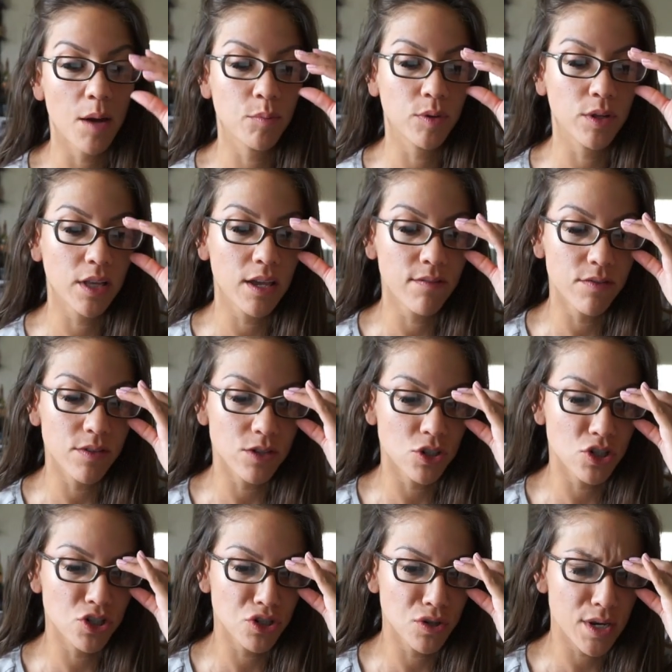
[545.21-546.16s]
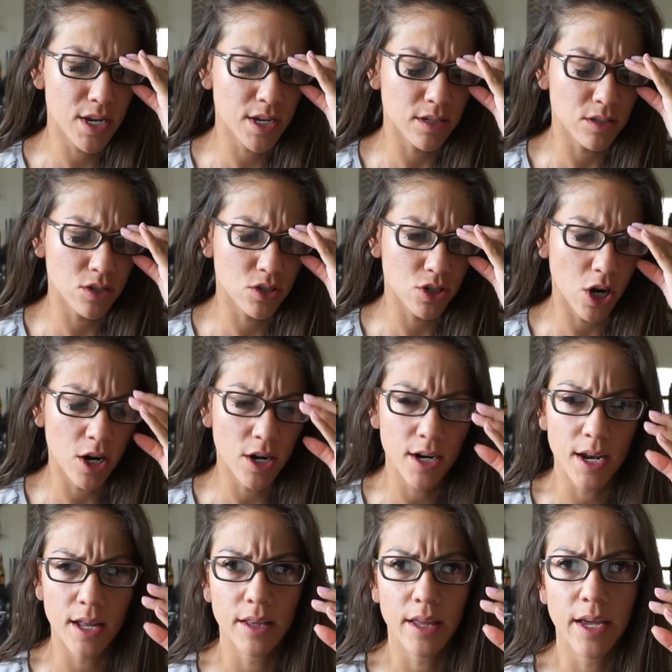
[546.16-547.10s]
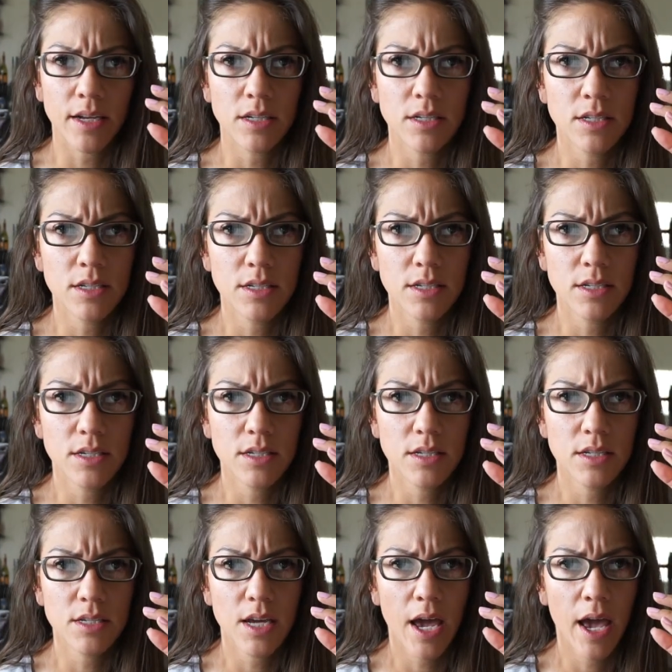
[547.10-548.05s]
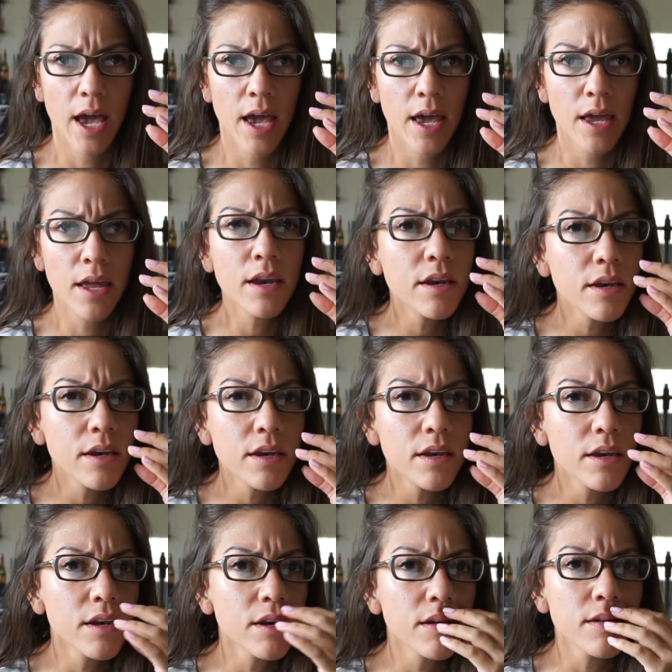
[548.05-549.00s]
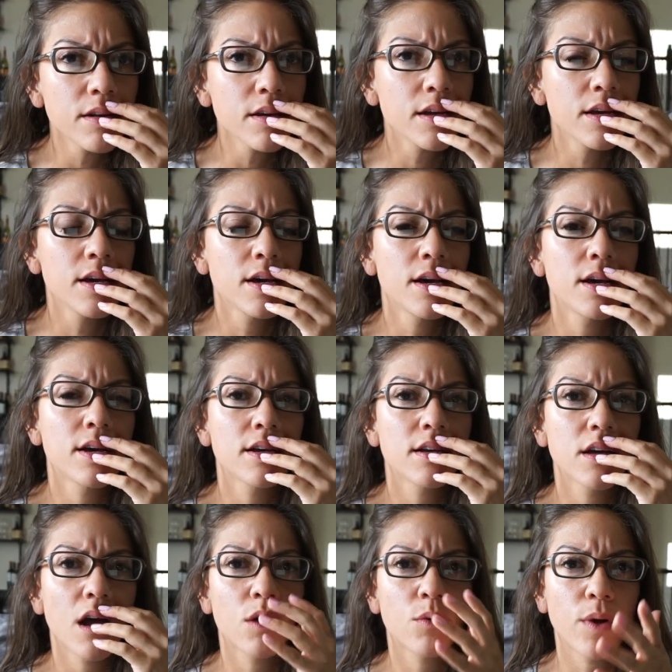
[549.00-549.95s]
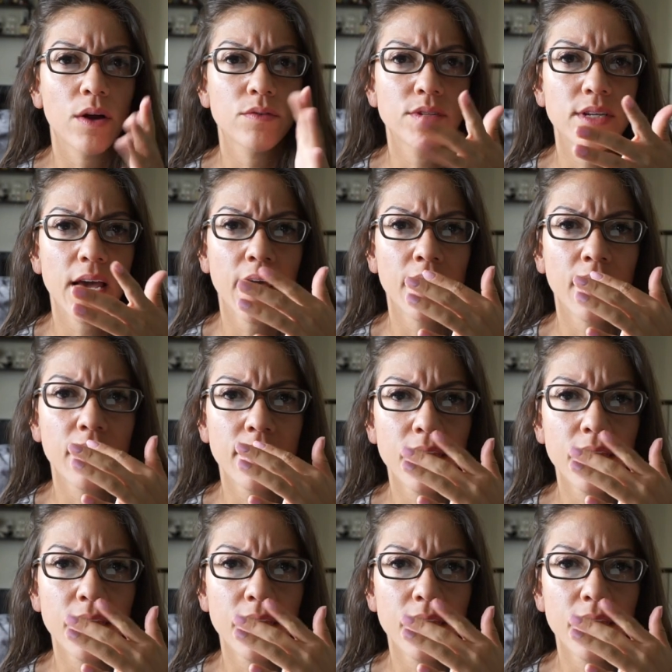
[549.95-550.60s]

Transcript: I believe the shooting started at like ten. Around ten, I